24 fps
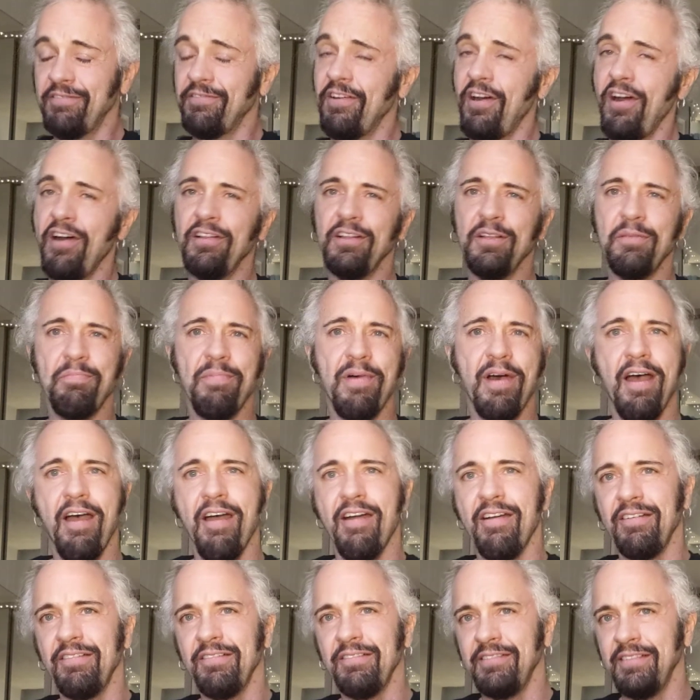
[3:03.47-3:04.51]
Fall
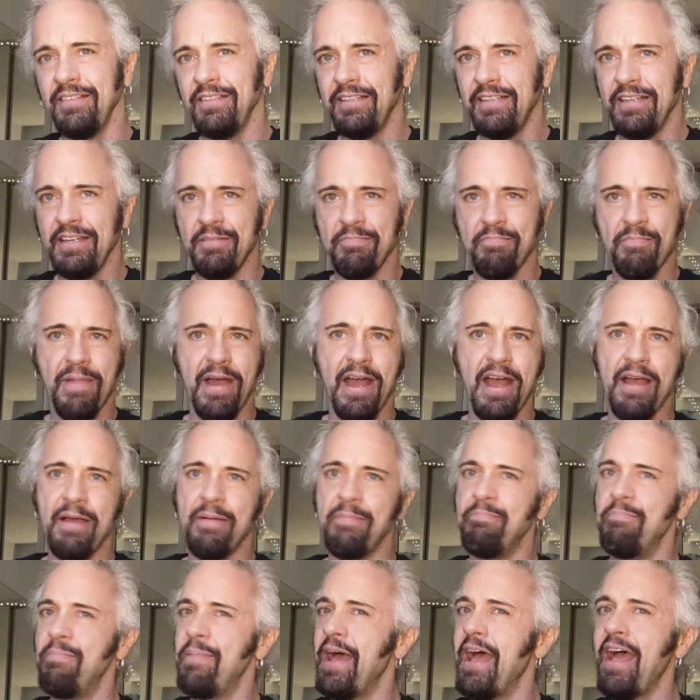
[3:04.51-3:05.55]
apart in my
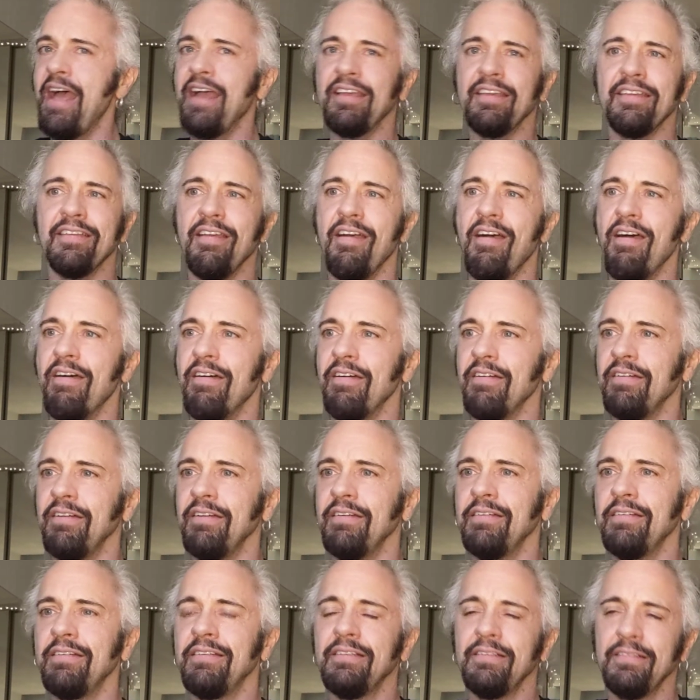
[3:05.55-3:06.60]
backyard.
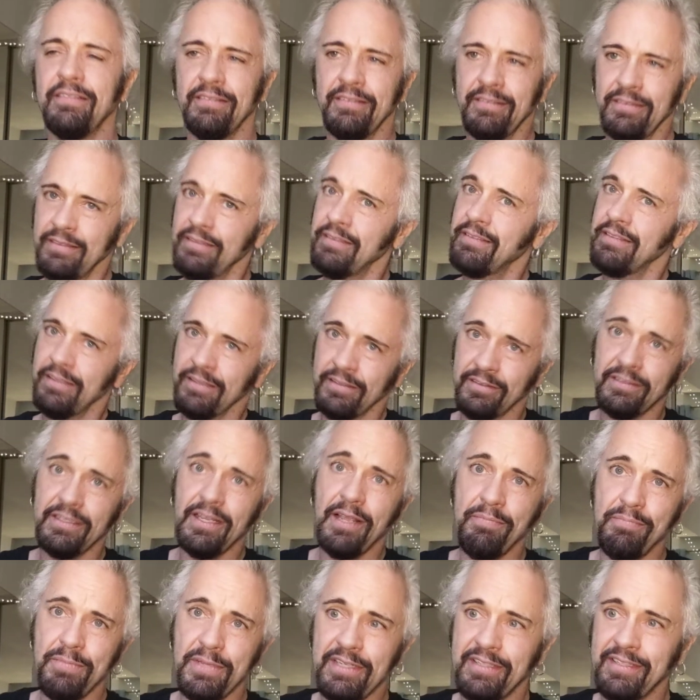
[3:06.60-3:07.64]
Cause
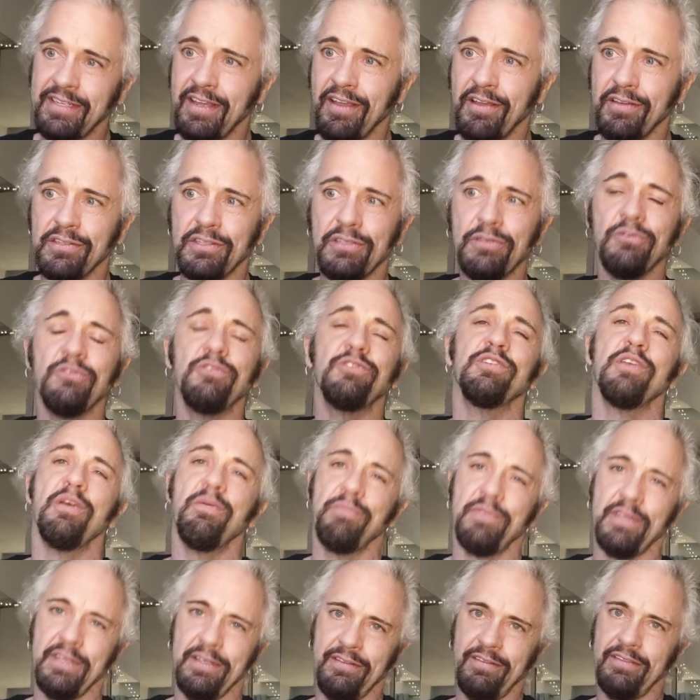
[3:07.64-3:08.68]
let me tell you
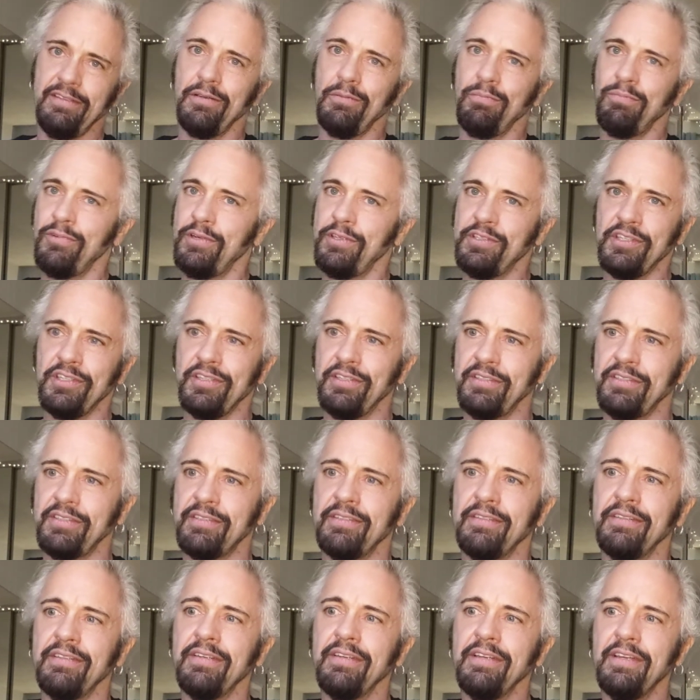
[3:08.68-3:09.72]
something, little britches.
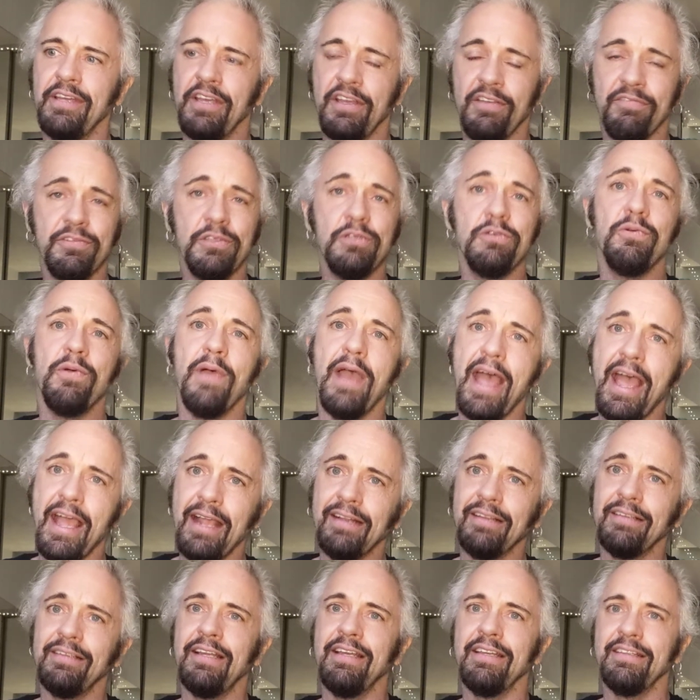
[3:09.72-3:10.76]
If you
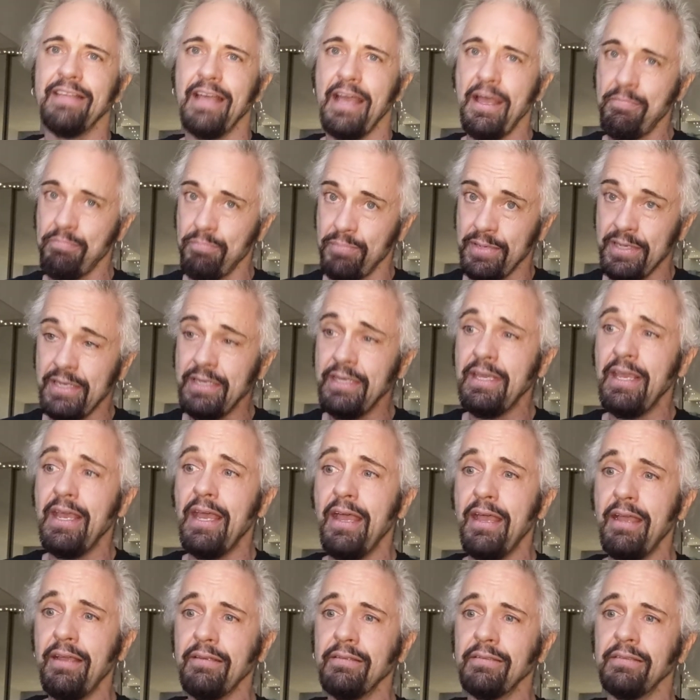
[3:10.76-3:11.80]
act like that
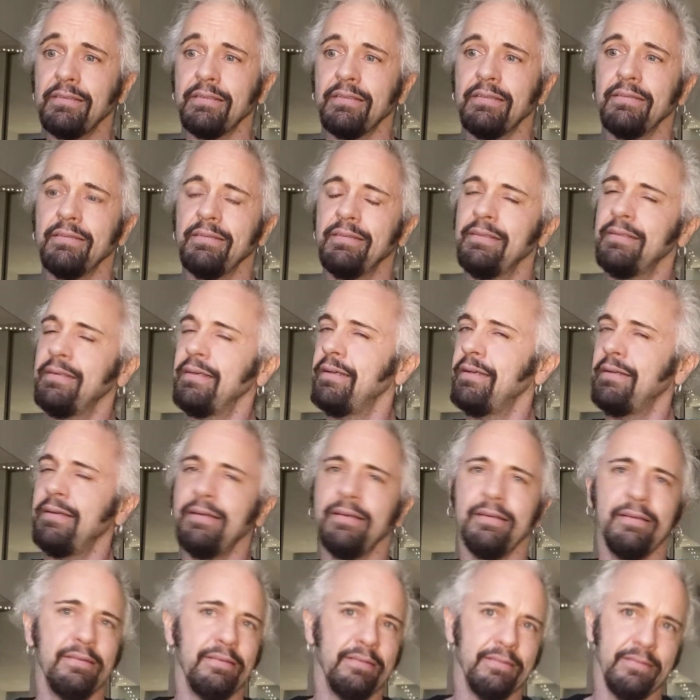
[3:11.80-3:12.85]
BS,
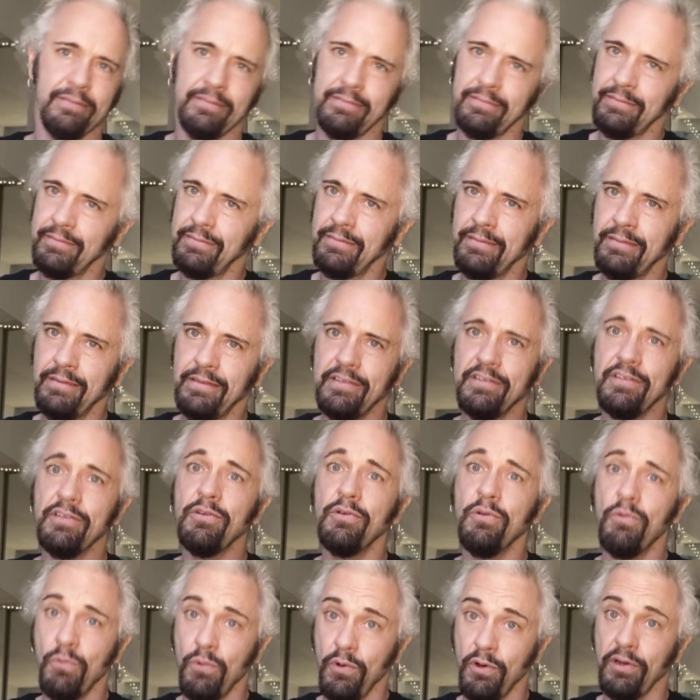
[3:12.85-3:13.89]
uh-uh,
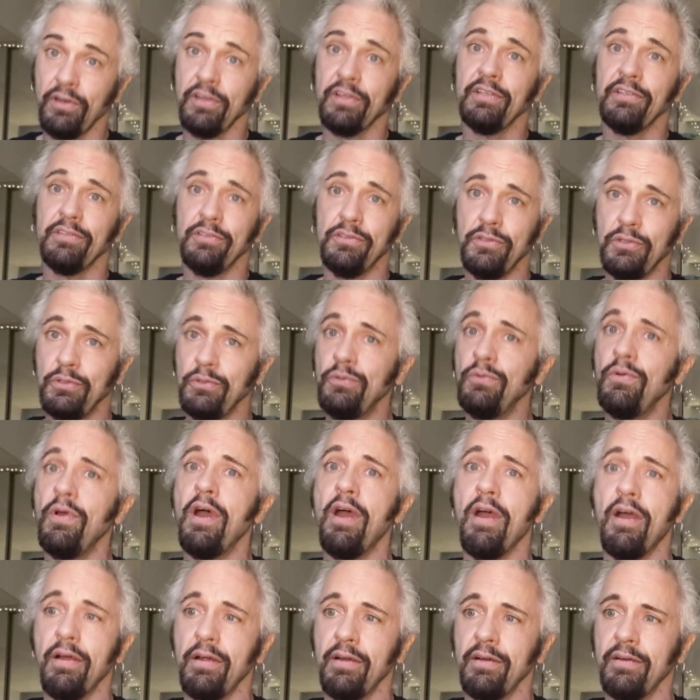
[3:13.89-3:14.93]
you're working too
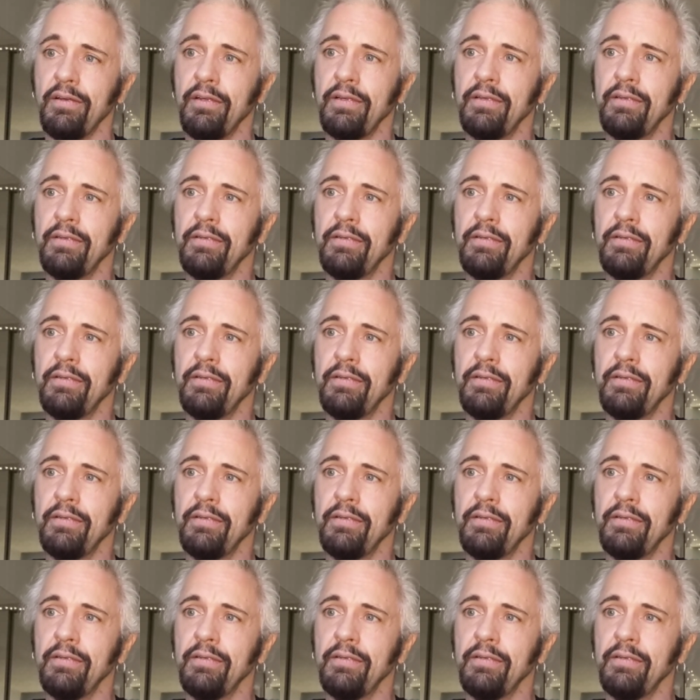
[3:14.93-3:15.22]
hard.